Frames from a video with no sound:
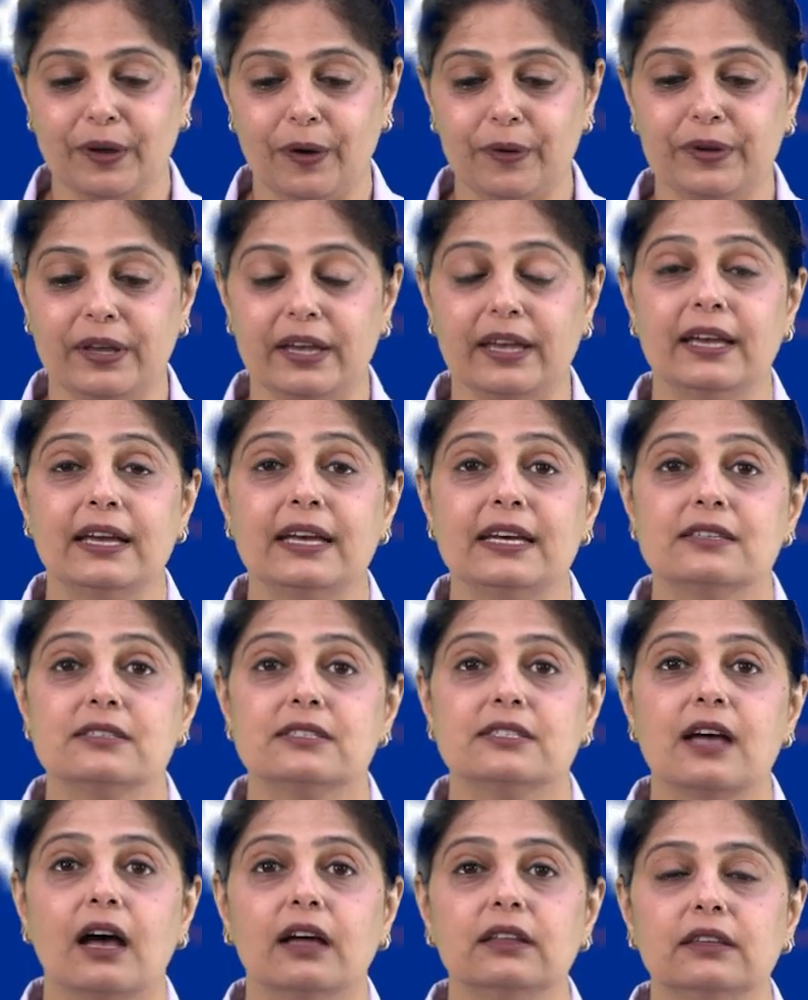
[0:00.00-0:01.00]
Okay,
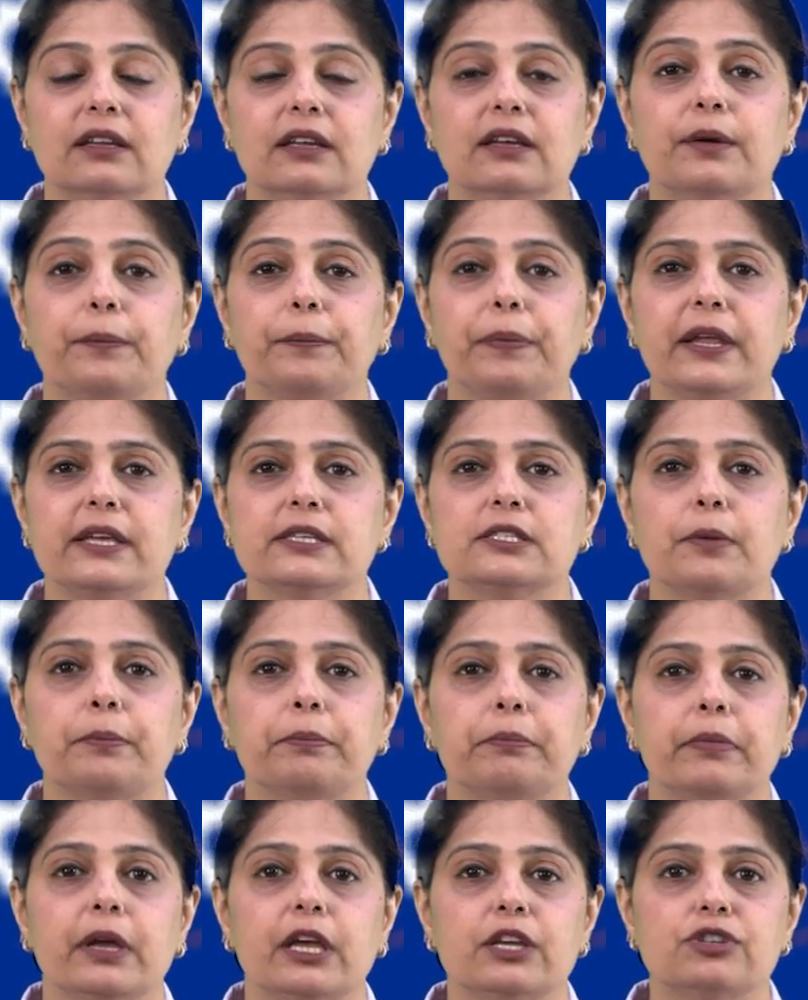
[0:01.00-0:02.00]
sun plays a
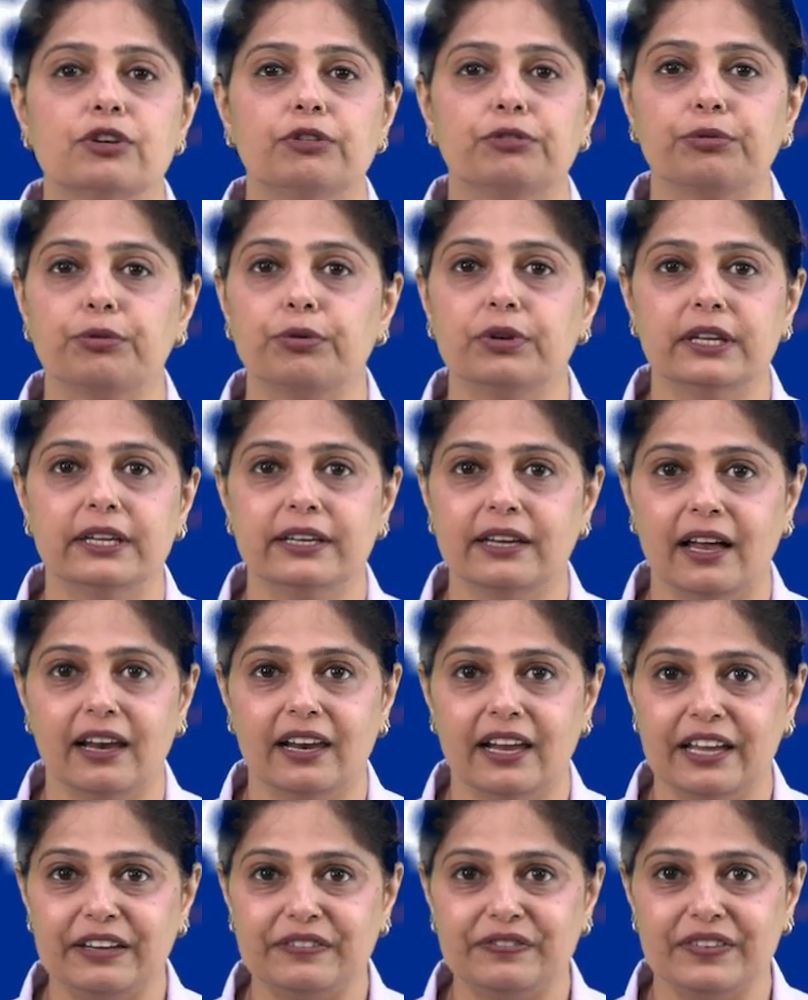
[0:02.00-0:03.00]
major role in our
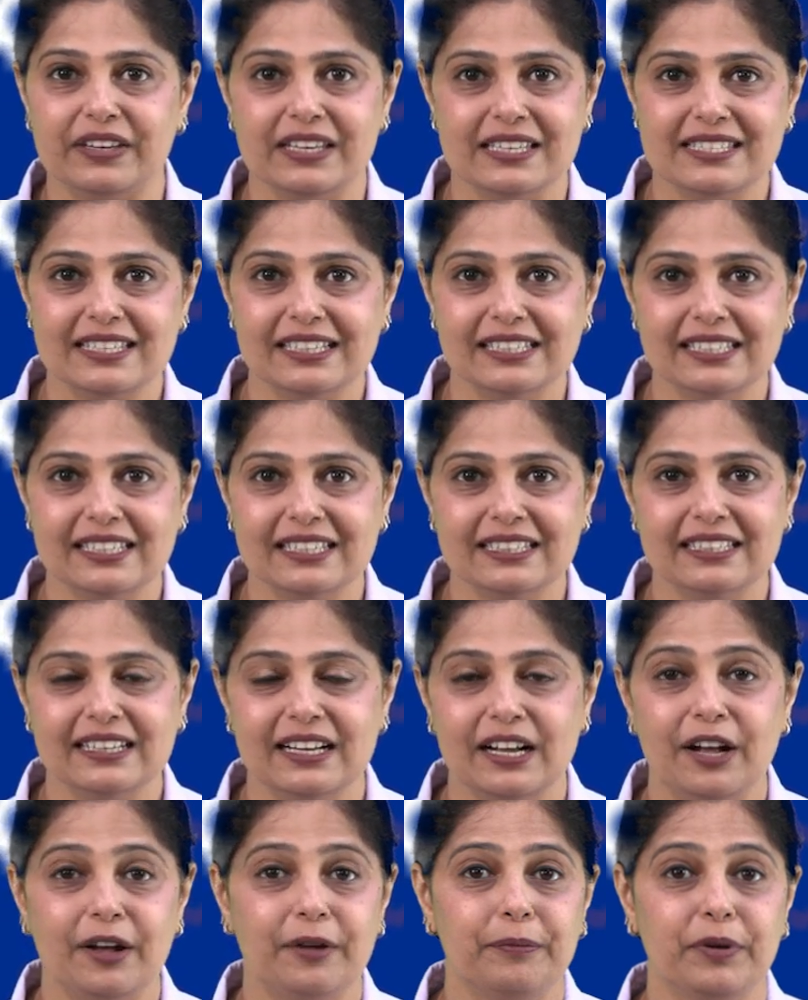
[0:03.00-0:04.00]
life, isn't it?
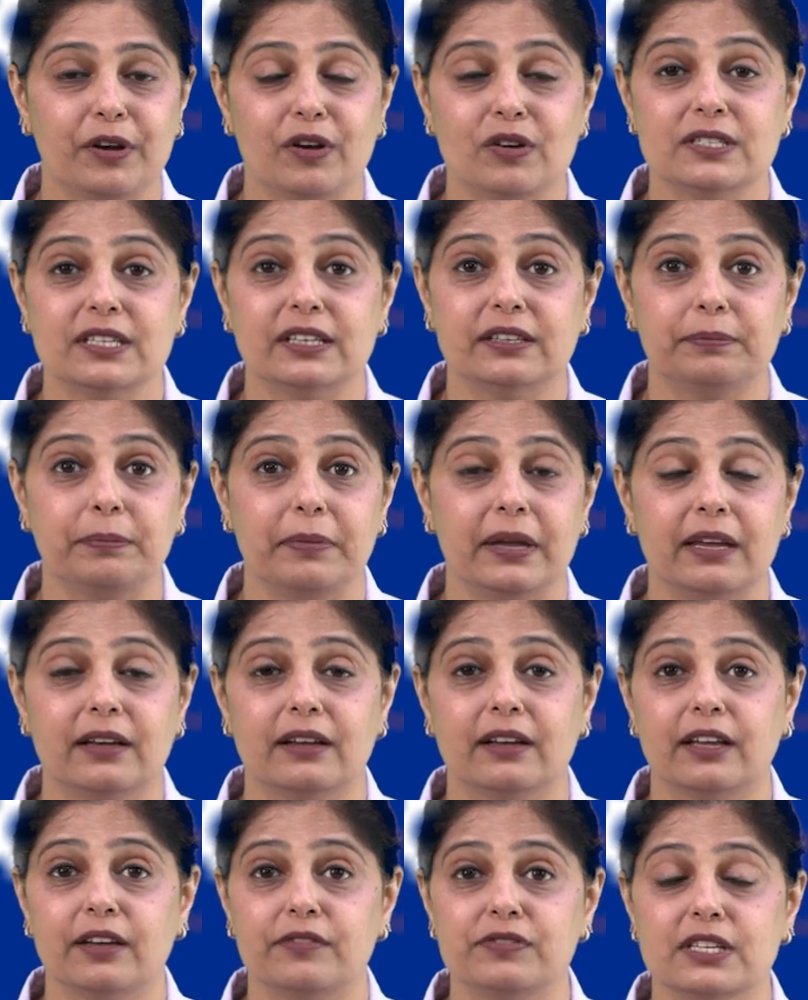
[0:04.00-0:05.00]
Because it
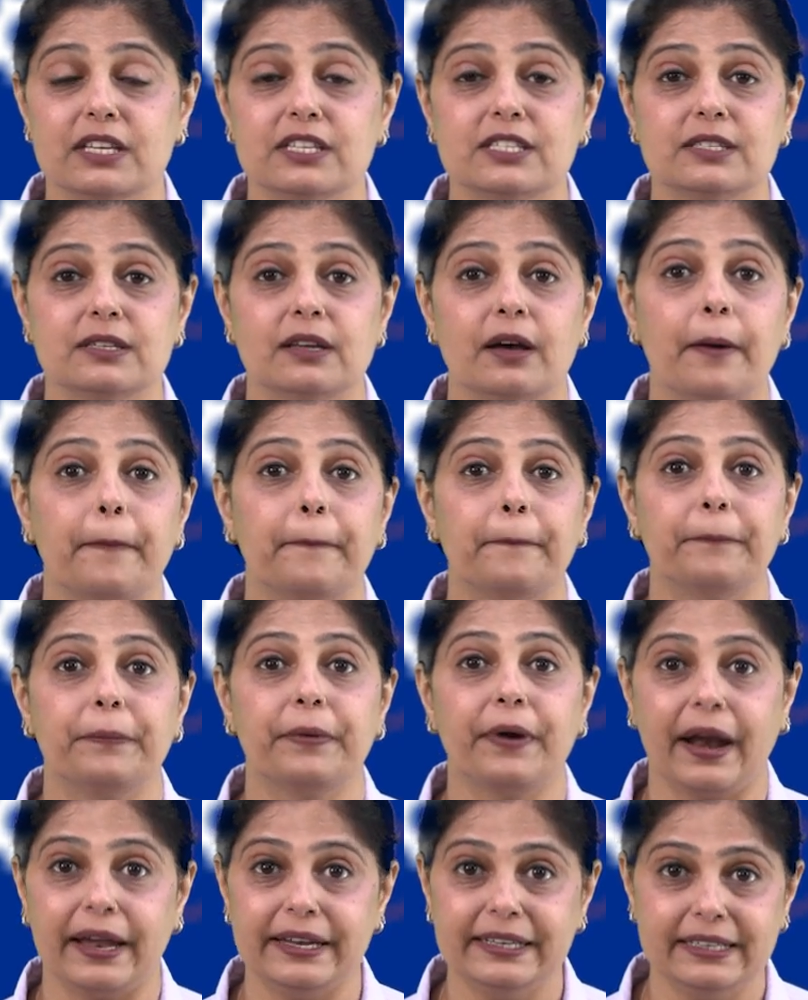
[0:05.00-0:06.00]
gives us
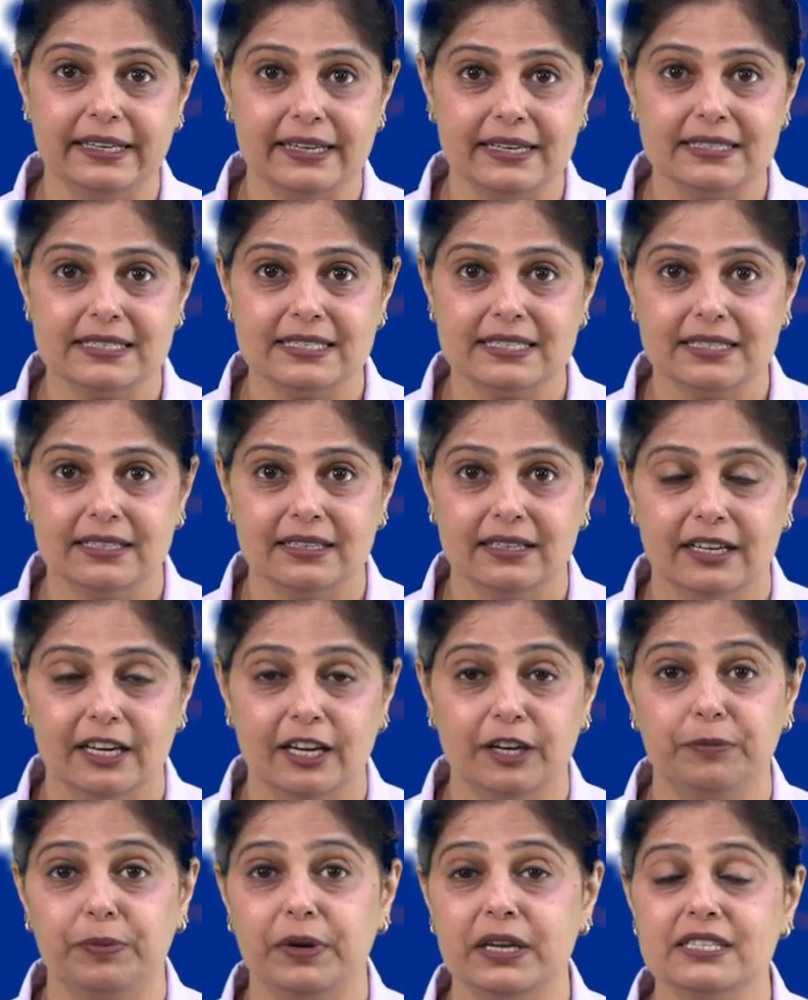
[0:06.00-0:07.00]
brightness,
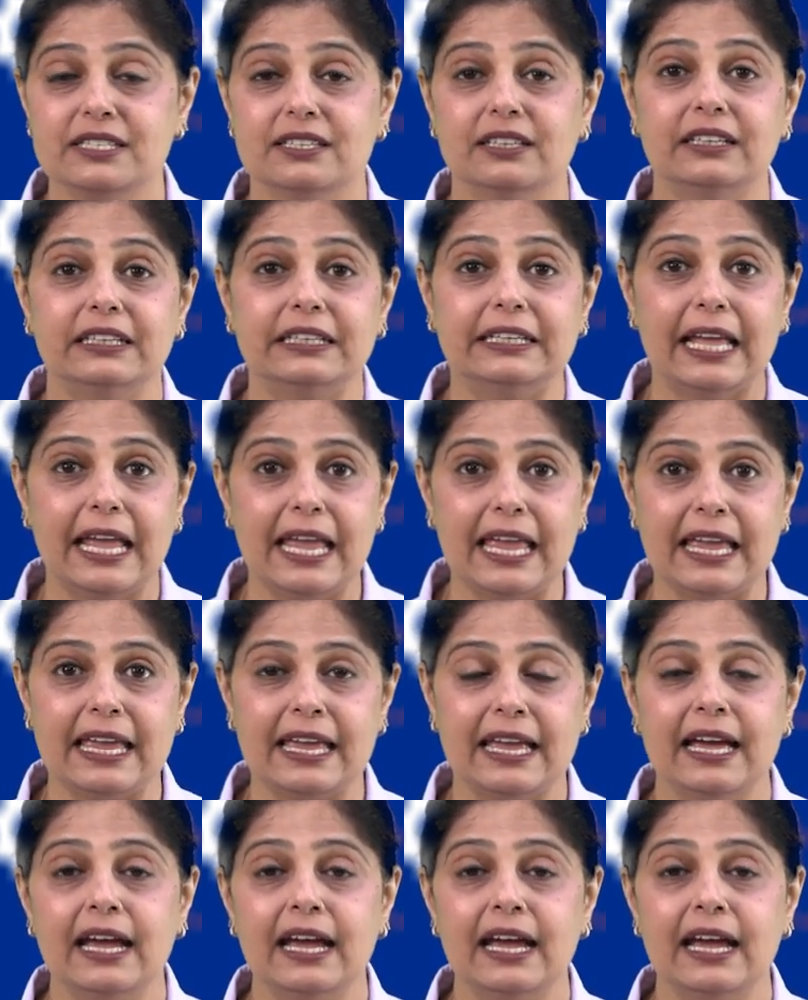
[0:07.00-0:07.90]
it brings in day,